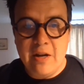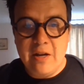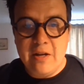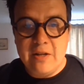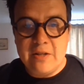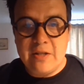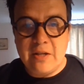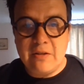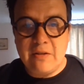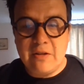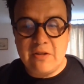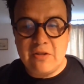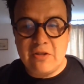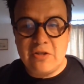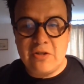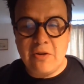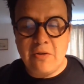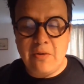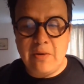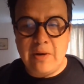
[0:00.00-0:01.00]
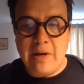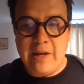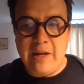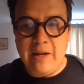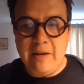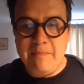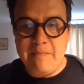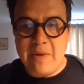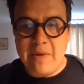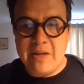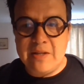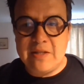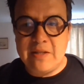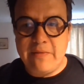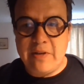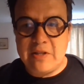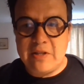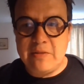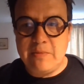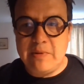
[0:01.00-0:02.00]
So surely most of
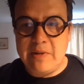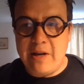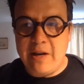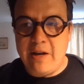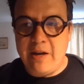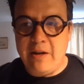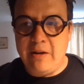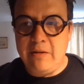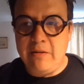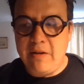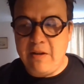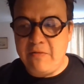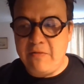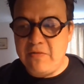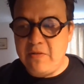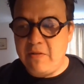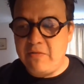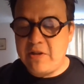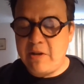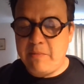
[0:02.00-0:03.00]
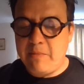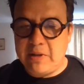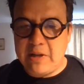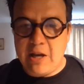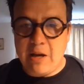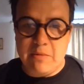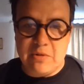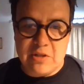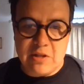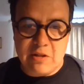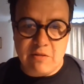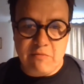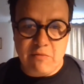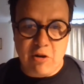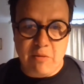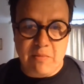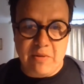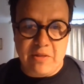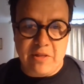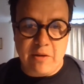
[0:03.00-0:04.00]
us would know if someone came into the
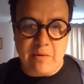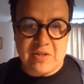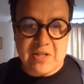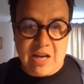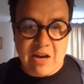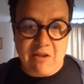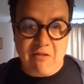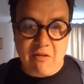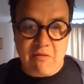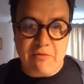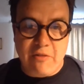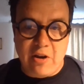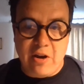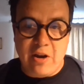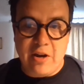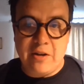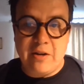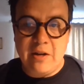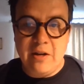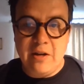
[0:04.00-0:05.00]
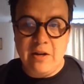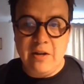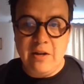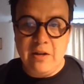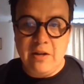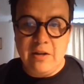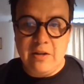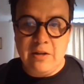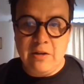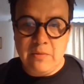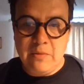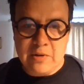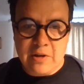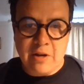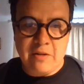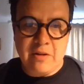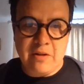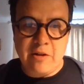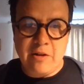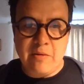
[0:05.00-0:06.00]
room and they were terrified, you would
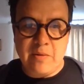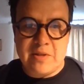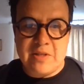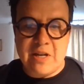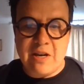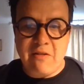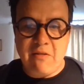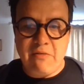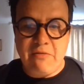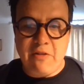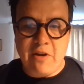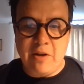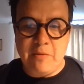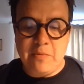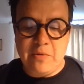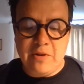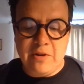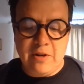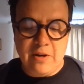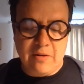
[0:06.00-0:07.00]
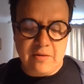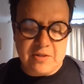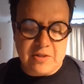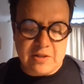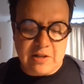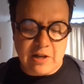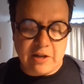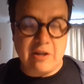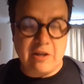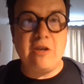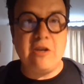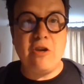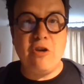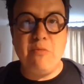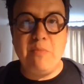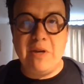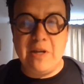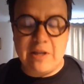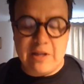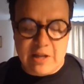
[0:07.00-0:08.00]
know that they were terrified, wouldn't you? It's just like a
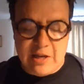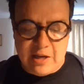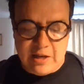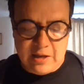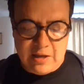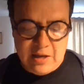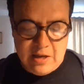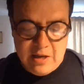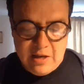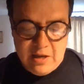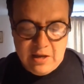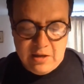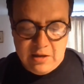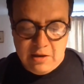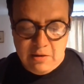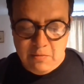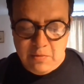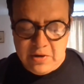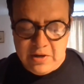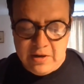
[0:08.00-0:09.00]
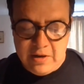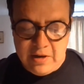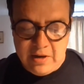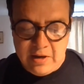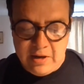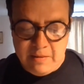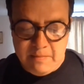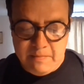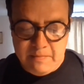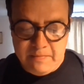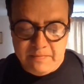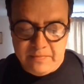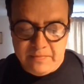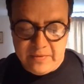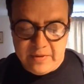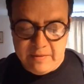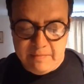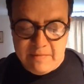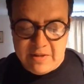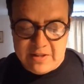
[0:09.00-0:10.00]
human thing. You wouldn't
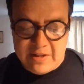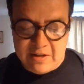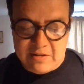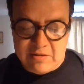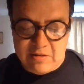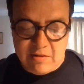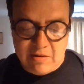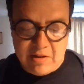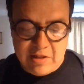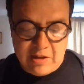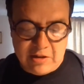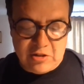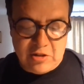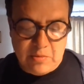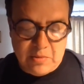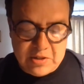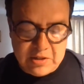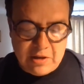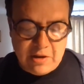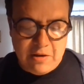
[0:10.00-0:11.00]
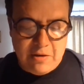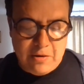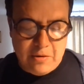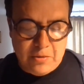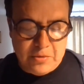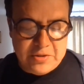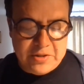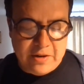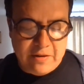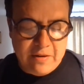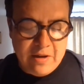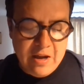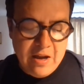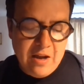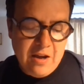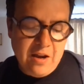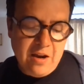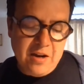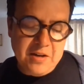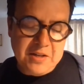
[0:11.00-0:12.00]
necessarily think she was cold. So
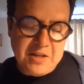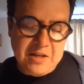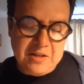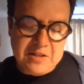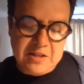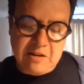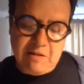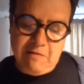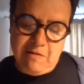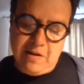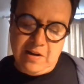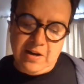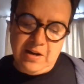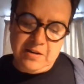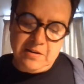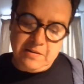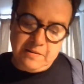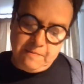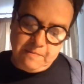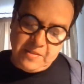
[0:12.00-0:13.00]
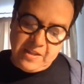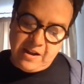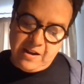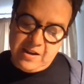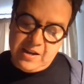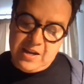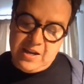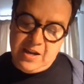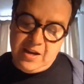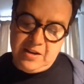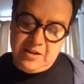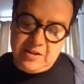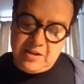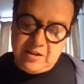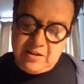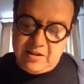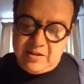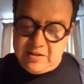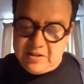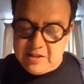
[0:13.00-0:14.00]
I disagreed that he
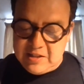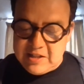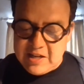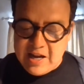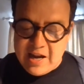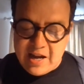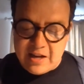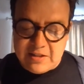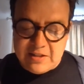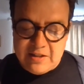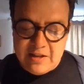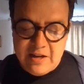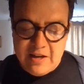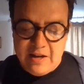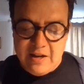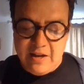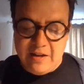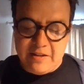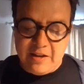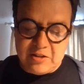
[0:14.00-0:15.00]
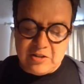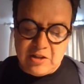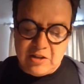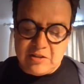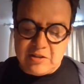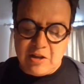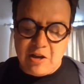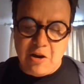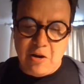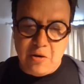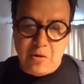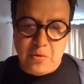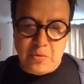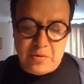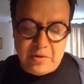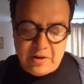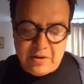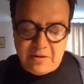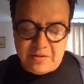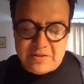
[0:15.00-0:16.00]
didn't detect that she's cold
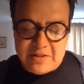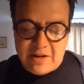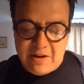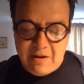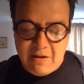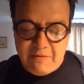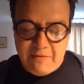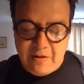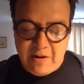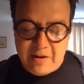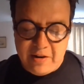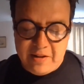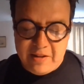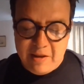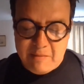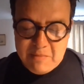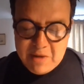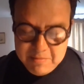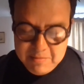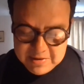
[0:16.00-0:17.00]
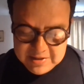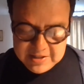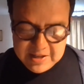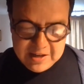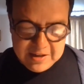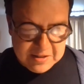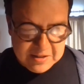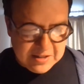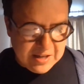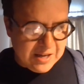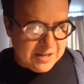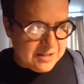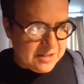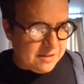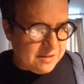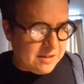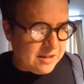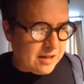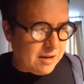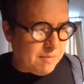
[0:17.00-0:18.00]
and not terrified. And that made me say
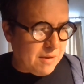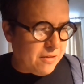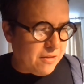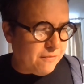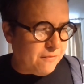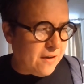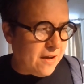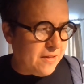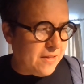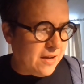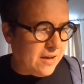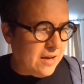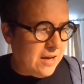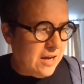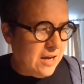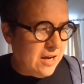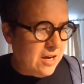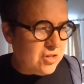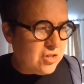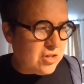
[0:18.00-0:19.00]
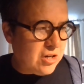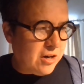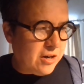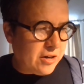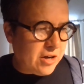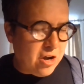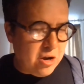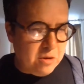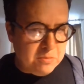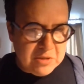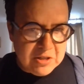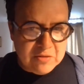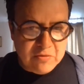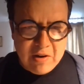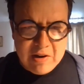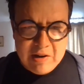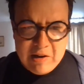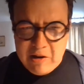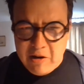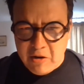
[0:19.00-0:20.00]
something about the fact that Sherlock Holmes is
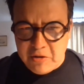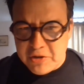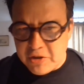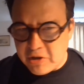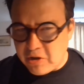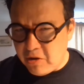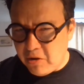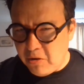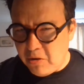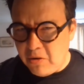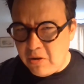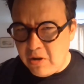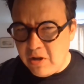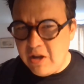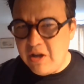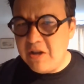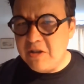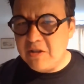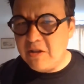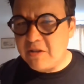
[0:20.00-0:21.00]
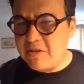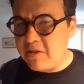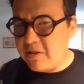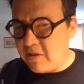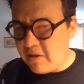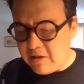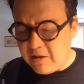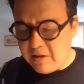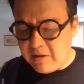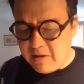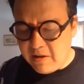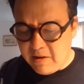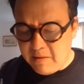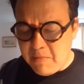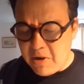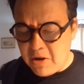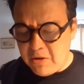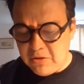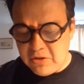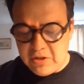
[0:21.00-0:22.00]
very logical. He's not so good at
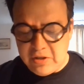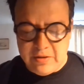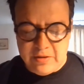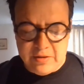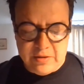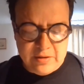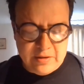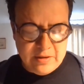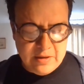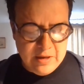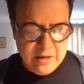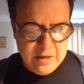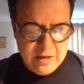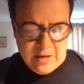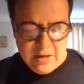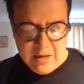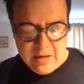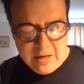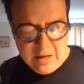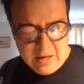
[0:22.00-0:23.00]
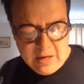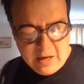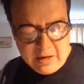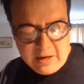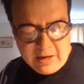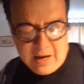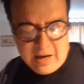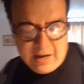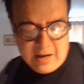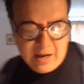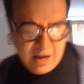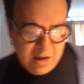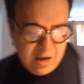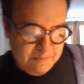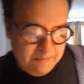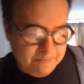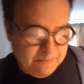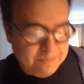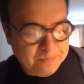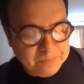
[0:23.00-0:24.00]
emotions. Okay,
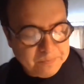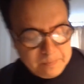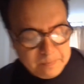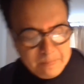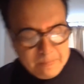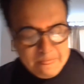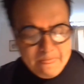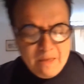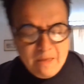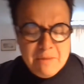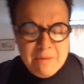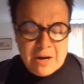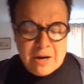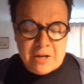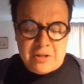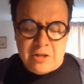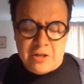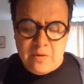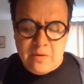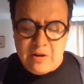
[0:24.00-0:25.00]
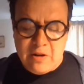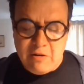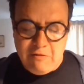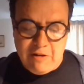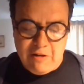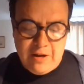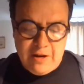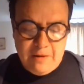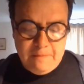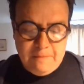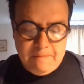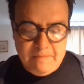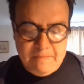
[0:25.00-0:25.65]
but I do agree.